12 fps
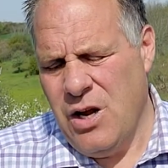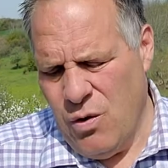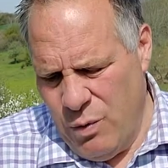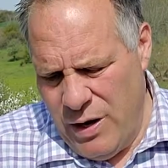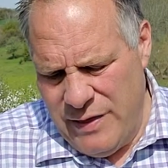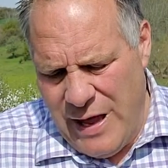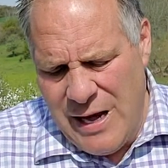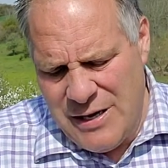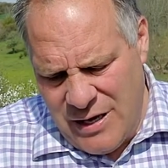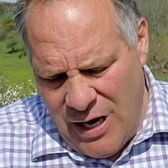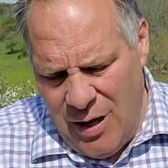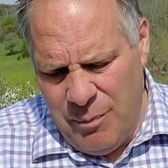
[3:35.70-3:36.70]
when that
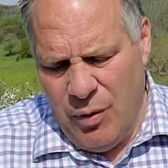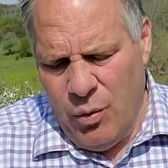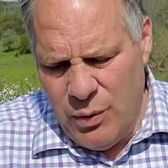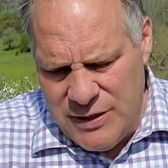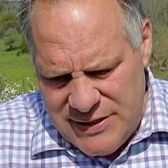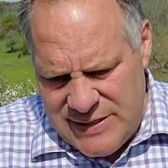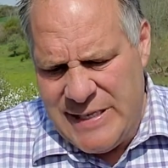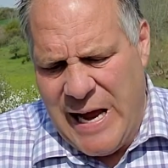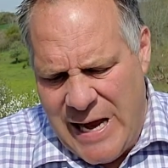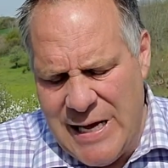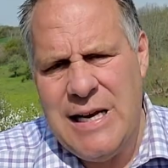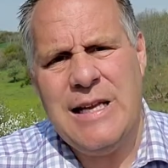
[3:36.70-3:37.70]
couple was
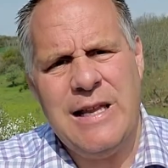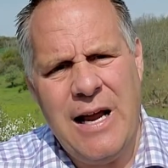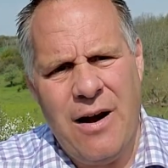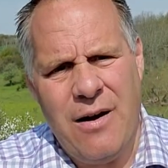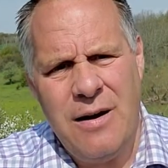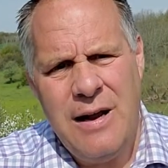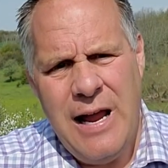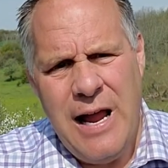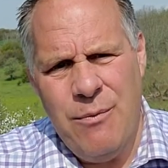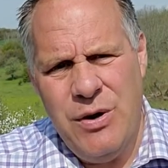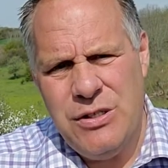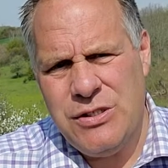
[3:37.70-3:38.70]
standing there,
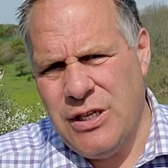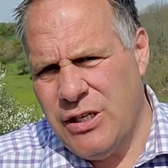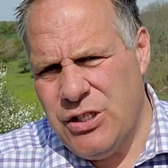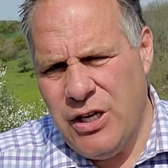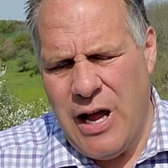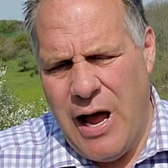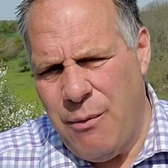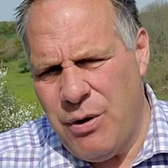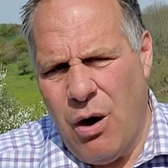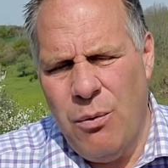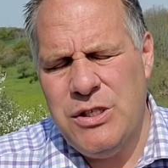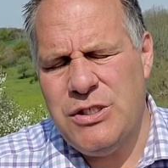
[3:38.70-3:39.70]
and we used to, I would
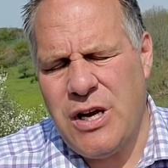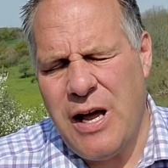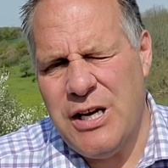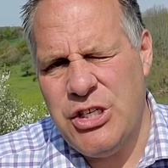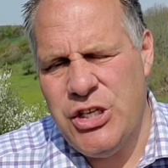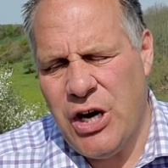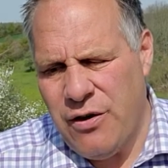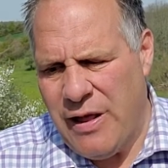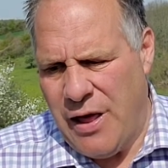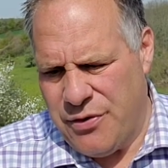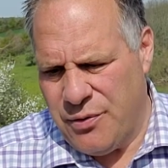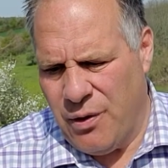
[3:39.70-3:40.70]
always kind of share
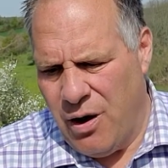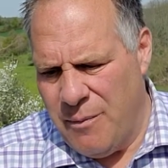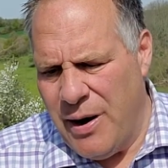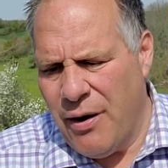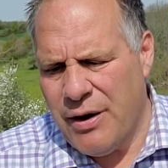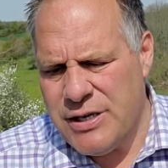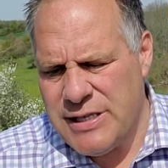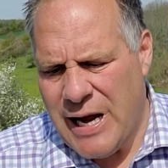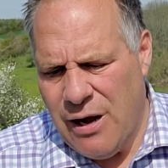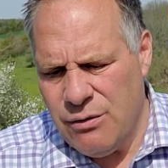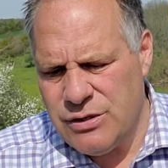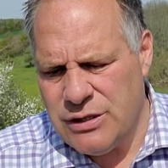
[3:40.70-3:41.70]
that through our marriage
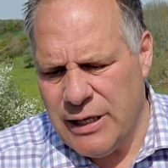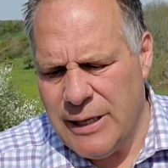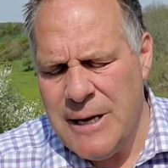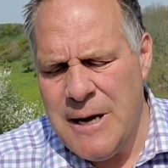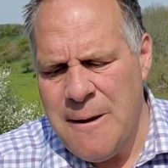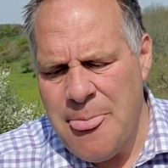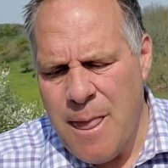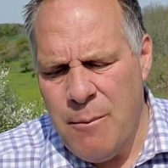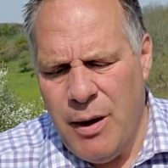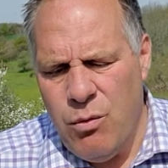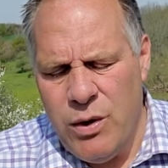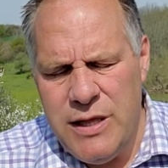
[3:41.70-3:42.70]
counseling,
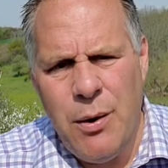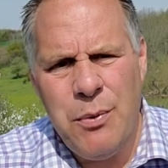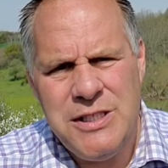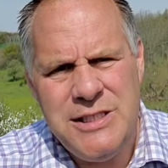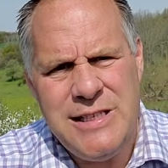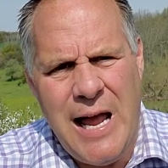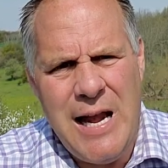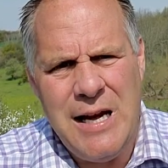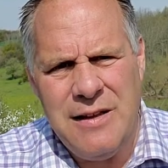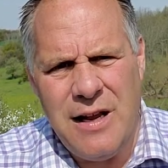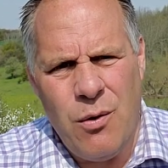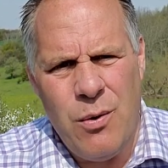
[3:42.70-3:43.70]
but when they were
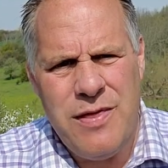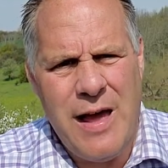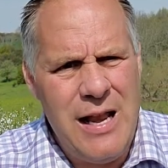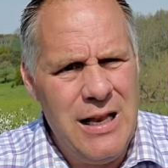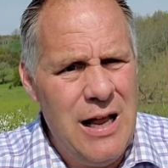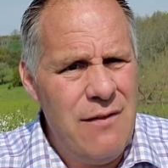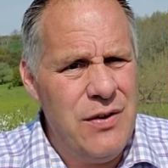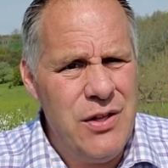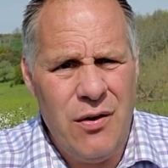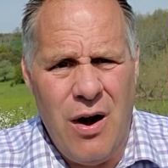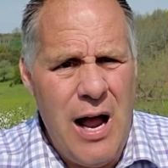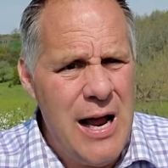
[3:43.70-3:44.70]
standing there with that love in
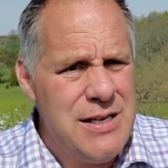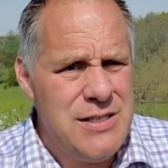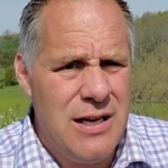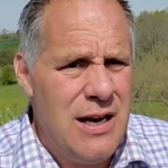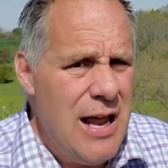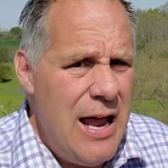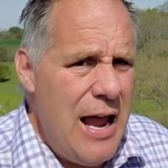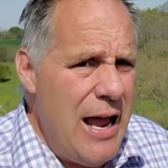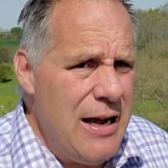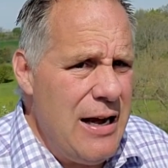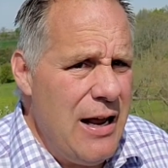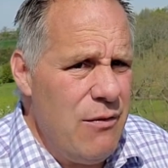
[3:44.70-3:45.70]
their eyes and,
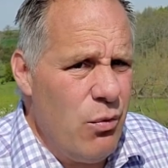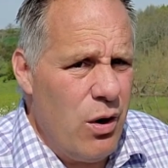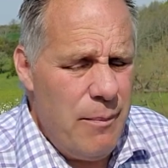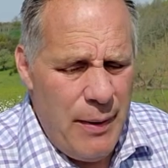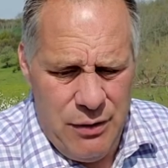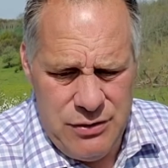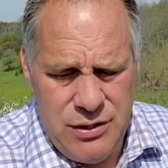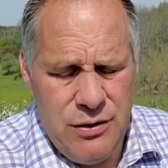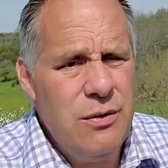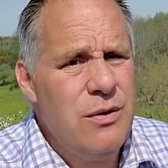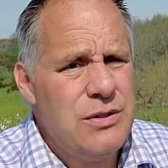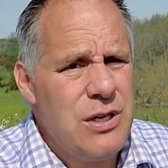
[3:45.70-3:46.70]
and, and we're about
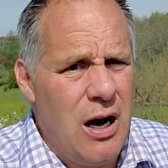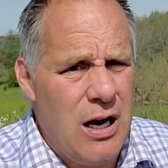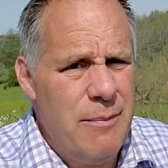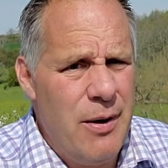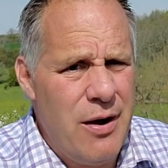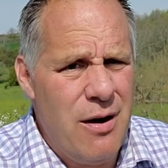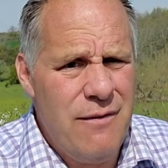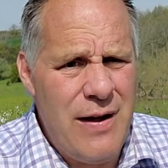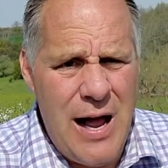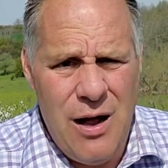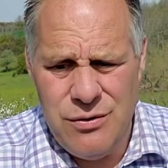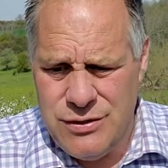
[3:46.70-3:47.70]
to talk about our
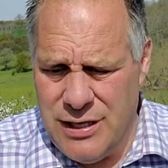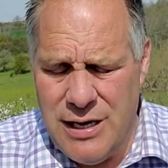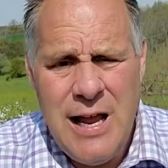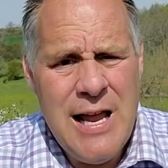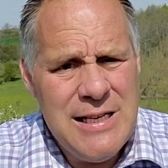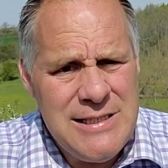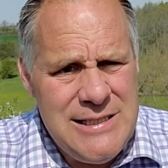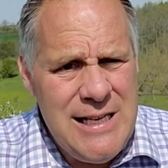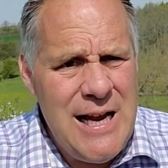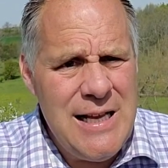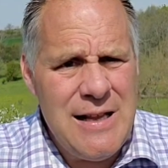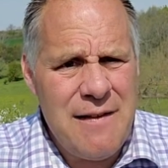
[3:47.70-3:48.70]
vows and
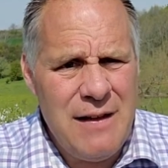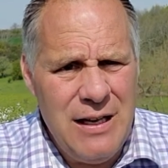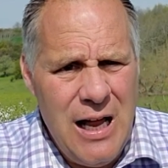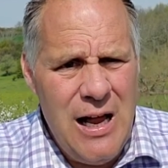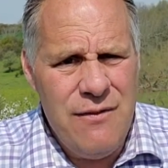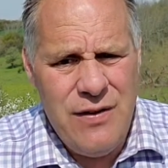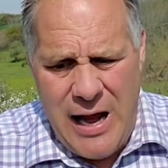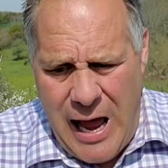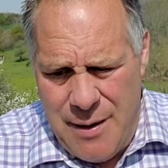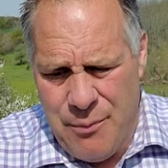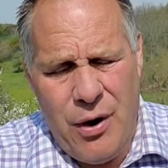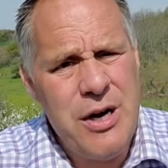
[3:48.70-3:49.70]
seeing that the love and
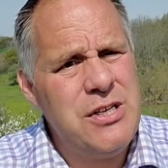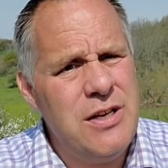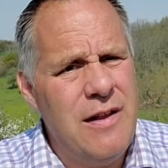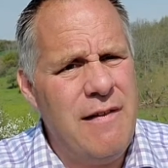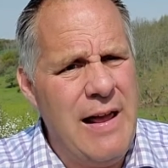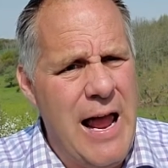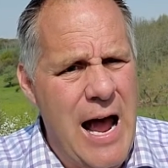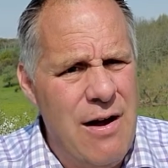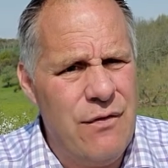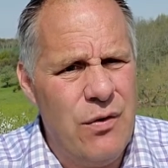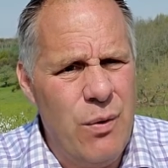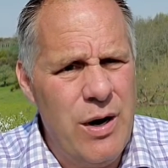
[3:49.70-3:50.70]
admiration that they have
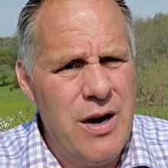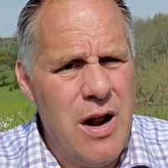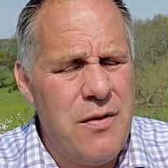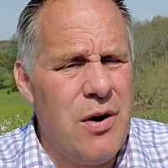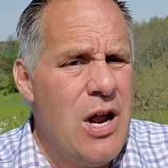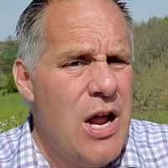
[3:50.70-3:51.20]
for one another,